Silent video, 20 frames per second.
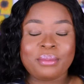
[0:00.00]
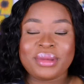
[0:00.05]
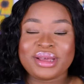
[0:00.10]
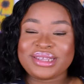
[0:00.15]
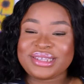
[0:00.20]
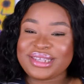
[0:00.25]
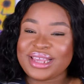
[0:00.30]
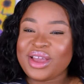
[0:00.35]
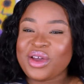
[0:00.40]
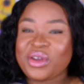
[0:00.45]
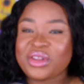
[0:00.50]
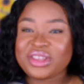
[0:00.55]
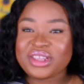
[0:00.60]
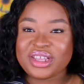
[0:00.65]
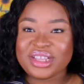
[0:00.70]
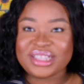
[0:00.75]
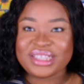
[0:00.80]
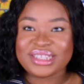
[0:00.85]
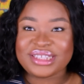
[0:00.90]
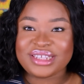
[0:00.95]
My second
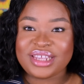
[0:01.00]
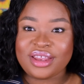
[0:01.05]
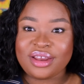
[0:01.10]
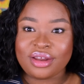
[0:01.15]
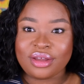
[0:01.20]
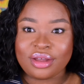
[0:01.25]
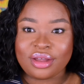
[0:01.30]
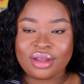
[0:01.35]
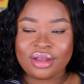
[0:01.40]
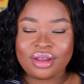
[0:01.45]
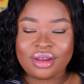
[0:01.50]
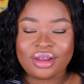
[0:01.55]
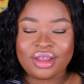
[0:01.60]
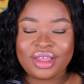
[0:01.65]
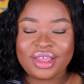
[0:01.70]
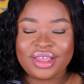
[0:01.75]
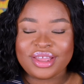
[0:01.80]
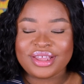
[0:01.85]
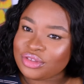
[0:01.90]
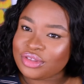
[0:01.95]
concealer
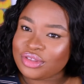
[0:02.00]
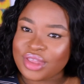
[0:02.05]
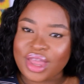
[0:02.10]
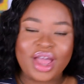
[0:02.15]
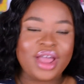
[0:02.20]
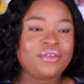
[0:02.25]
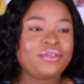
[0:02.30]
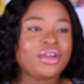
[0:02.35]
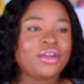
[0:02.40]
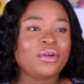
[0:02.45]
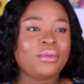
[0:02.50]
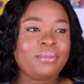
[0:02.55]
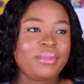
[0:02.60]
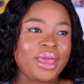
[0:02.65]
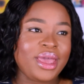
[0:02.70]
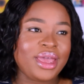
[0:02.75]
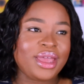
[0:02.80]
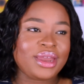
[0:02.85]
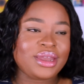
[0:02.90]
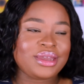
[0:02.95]
that I
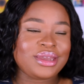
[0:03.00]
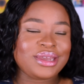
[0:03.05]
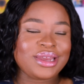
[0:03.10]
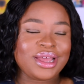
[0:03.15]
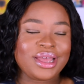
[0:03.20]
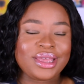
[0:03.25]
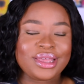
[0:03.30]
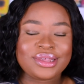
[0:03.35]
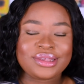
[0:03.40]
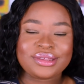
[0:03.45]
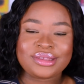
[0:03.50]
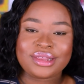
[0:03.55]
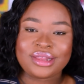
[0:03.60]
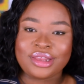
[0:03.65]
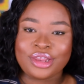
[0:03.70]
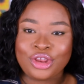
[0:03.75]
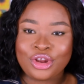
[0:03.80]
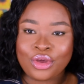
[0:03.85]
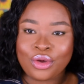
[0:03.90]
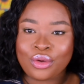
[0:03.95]
recommend, that is,
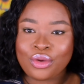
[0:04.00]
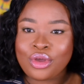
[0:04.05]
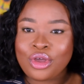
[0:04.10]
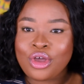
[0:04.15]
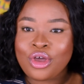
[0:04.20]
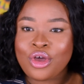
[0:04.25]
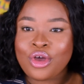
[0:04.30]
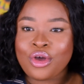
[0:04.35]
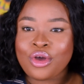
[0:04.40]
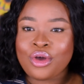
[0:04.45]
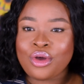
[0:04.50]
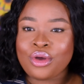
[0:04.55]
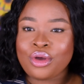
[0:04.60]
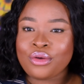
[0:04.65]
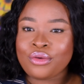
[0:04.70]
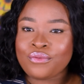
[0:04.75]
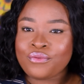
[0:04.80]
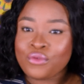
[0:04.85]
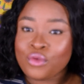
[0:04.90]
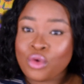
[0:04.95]
you know,
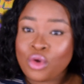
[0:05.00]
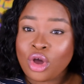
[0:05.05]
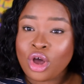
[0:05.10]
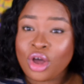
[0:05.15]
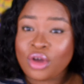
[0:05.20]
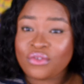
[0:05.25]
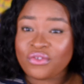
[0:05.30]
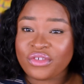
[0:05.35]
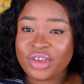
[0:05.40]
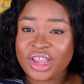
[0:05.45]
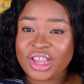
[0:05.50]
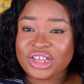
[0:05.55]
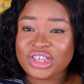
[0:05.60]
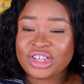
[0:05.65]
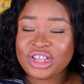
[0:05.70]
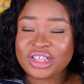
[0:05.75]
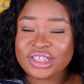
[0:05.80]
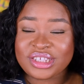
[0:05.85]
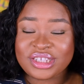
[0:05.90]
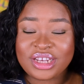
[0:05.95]
full coverage
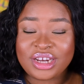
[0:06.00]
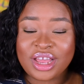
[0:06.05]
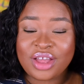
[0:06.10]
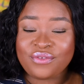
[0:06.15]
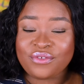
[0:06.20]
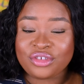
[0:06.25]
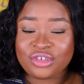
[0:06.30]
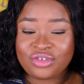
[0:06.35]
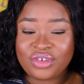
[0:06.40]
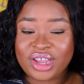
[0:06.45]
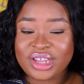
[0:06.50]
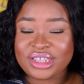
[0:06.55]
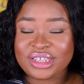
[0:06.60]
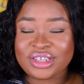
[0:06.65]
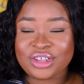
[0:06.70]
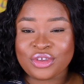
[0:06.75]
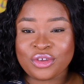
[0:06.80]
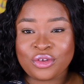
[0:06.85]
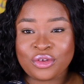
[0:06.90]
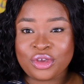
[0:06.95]
concealer for dry
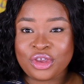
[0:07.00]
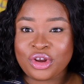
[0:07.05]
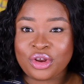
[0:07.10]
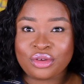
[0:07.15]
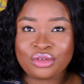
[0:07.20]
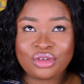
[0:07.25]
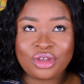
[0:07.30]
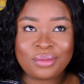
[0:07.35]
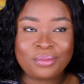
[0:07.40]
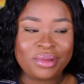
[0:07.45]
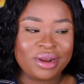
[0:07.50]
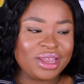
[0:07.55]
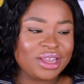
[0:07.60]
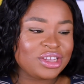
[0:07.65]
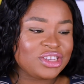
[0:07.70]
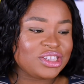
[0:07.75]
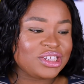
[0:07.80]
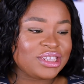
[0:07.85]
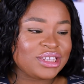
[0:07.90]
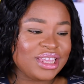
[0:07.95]
to, you know,
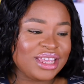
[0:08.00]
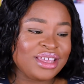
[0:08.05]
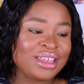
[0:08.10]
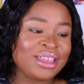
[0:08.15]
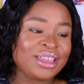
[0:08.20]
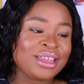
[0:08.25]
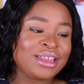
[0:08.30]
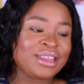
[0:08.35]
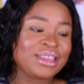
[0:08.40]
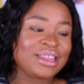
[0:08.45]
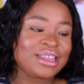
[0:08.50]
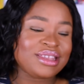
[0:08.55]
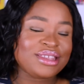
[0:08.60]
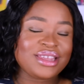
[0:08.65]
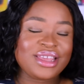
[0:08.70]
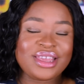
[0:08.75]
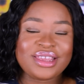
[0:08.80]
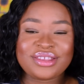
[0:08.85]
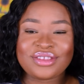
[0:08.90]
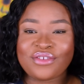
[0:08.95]
combination skin, this
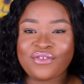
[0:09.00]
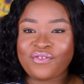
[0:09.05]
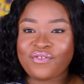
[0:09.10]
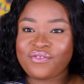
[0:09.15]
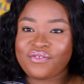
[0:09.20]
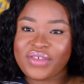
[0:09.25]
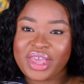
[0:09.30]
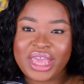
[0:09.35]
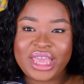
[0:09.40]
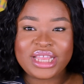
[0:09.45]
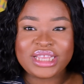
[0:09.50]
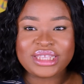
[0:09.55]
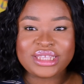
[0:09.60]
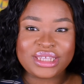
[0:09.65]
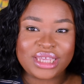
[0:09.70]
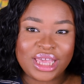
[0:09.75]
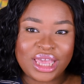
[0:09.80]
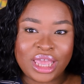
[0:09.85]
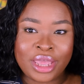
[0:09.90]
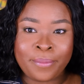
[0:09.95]
is the
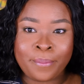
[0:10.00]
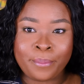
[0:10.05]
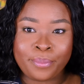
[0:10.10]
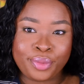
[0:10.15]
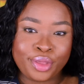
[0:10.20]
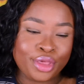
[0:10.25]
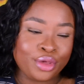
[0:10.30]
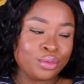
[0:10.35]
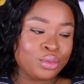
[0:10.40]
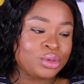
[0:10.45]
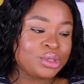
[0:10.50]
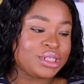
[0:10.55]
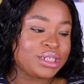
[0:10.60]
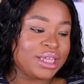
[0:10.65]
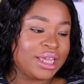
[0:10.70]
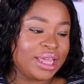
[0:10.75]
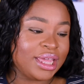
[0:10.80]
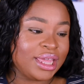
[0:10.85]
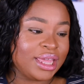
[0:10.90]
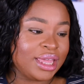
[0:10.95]
Fenty
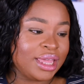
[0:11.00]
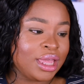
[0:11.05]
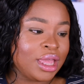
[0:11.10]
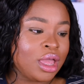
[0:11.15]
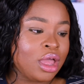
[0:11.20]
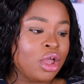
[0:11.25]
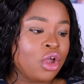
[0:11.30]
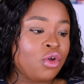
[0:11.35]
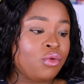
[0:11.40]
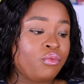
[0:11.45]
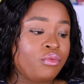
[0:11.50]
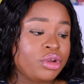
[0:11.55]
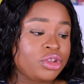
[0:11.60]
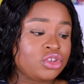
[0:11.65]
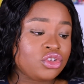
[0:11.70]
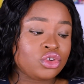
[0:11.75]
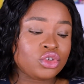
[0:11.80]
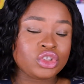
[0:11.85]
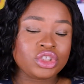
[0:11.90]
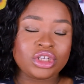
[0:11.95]
Beauty
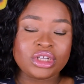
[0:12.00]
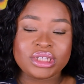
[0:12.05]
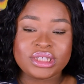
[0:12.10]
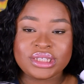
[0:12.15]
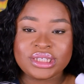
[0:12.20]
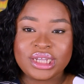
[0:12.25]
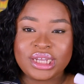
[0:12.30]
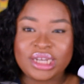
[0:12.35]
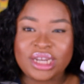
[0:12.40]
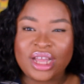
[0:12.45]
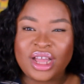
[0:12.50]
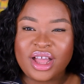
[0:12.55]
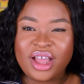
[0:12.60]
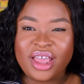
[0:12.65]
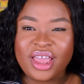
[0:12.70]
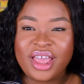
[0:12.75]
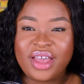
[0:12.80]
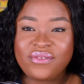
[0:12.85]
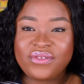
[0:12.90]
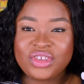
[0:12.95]
Retouch Concealer. I
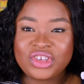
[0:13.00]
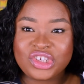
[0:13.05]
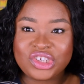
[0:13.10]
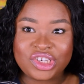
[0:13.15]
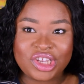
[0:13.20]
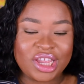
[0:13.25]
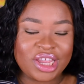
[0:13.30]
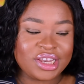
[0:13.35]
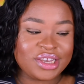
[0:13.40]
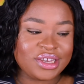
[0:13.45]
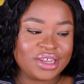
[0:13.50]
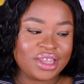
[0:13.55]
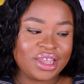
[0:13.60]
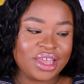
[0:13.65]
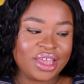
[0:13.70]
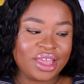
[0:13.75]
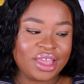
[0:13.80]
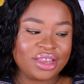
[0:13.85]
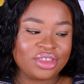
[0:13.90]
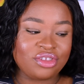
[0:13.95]
have the shade
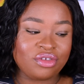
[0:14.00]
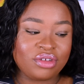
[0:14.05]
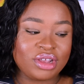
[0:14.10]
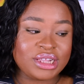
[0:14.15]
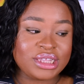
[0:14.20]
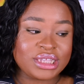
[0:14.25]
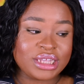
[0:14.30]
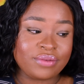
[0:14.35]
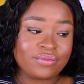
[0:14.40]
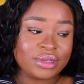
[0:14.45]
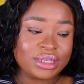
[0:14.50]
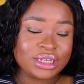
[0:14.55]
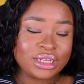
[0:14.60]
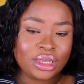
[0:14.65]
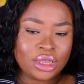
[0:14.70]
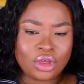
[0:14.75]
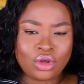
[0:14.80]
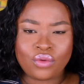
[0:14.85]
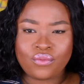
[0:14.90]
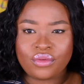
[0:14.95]
here in
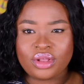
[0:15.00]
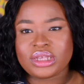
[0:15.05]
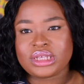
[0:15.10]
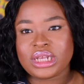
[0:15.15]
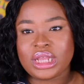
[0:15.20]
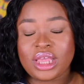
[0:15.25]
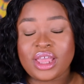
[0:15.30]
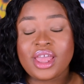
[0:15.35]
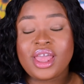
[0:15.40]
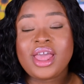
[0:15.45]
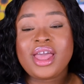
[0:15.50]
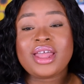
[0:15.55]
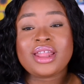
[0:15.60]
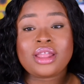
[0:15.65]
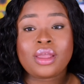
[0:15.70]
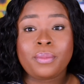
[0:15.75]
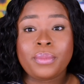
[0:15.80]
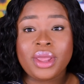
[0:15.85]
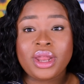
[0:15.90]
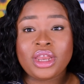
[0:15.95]
370. Obviously,
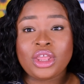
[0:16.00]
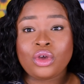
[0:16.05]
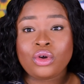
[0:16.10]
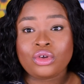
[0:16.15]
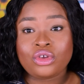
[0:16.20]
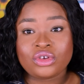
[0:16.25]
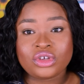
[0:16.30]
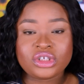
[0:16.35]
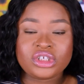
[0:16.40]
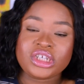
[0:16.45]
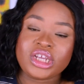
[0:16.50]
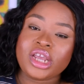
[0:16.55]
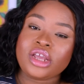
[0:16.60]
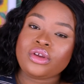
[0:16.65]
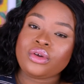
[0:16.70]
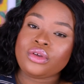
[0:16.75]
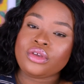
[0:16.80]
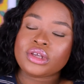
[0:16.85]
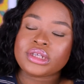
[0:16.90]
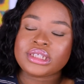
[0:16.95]
depending on your shade
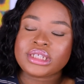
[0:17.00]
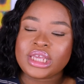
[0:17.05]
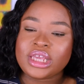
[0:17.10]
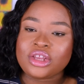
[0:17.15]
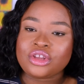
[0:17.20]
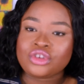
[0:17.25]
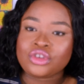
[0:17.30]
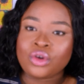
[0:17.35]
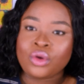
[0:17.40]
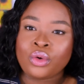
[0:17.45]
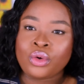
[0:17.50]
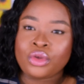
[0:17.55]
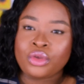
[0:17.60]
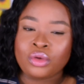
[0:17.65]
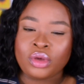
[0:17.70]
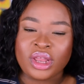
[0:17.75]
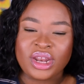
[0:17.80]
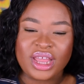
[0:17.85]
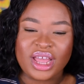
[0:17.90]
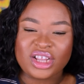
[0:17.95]
on your skin tone, you
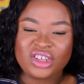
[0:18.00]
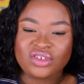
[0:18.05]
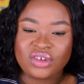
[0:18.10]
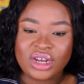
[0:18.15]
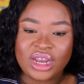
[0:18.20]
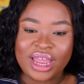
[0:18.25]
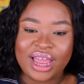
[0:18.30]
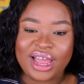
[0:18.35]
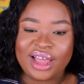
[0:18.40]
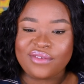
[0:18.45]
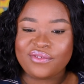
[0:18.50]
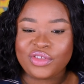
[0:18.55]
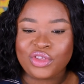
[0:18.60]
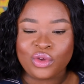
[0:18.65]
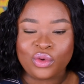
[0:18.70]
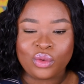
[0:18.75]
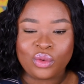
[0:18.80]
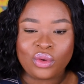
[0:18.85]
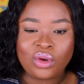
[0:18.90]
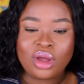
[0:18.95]
can actually have
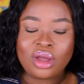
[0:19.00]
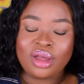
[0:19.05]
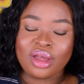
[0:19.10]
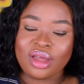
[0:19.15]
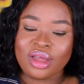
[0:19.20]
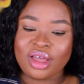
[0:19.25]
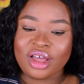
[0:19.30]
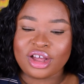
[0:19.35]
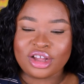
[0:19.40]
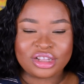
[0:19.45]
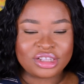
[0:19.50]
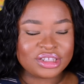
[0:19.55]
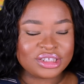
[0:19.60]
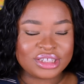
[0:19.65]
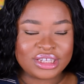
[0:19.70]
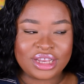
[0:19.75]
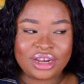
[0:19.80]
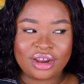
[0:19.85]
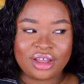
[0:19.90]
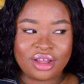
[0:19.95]
your
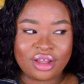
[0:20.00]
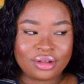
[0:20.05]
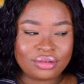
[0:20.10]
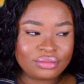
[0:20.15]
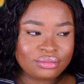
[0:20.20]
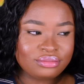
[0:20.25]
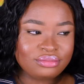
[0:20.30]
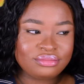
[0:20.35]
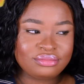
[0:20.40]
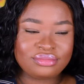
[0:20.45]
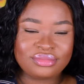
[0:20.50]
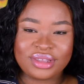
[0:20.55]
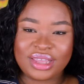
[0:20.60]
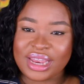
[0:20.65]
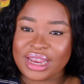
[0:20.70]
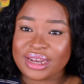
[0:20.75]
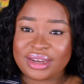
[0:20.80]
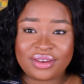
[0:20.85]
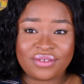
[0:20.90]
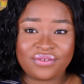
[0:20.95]
concealer
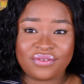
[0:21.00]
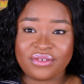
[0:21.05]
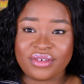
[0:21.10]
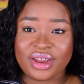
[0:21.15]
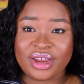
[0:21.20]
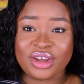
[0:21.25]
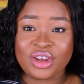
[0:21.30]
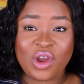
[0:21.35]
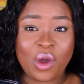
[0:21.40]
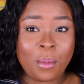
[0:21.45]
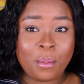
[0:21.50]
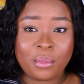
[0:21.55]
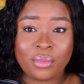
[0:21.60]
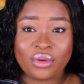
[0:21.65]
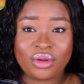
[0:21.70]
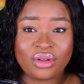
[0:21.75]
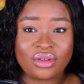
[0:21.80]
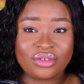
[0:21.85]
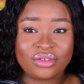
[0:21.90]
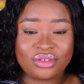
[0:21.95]
in different
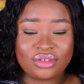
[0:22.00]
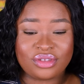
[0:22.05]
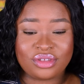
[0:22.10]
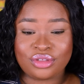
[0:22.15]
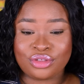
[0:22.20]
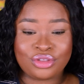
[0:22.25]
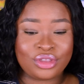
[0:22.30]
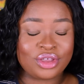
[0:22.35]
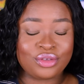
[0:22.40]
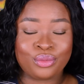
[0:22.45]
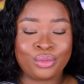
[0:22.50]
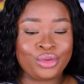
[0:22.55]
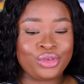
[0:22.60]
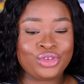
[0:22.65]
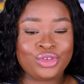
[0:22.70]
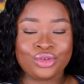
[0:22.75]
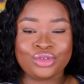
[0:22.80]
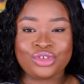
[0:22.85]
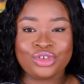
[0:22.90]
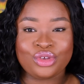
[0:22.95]
numbers that will
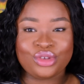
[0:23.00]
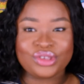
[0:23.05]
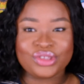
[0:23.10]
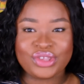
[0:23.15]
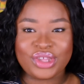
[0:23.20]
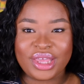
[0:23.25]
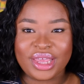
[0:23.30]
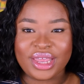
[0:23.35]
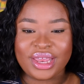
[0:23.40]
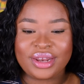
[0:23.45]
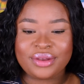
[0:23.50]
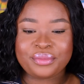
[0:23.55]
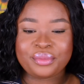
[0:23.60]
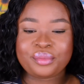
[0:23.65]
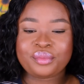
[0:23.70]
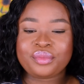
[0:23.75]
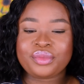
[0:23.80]
suit your skin.